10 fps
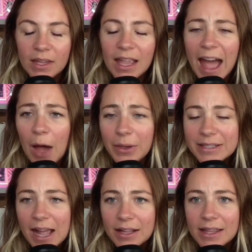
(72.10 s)
how
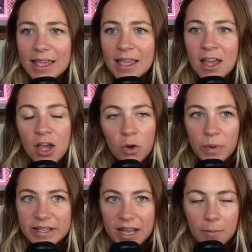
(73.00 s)
exactly we
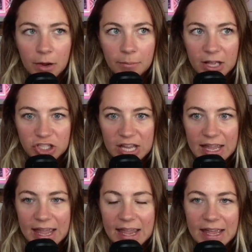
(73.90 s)
set up our budget
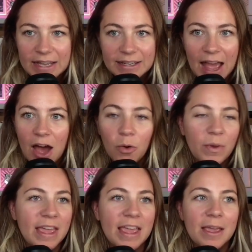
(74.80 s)
and how
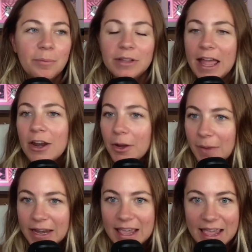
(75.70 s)
we plan our
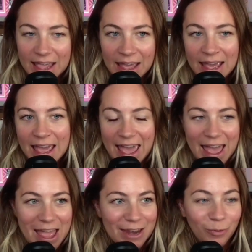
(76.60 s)
money
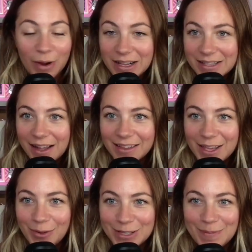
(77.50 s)
and what
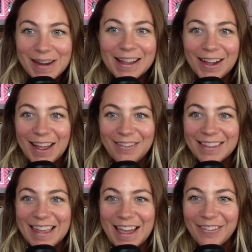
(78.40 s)
exactly we're spending on
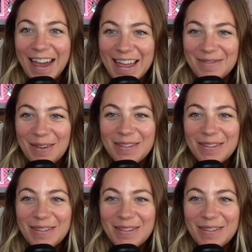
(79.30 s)
everything, right? Maybe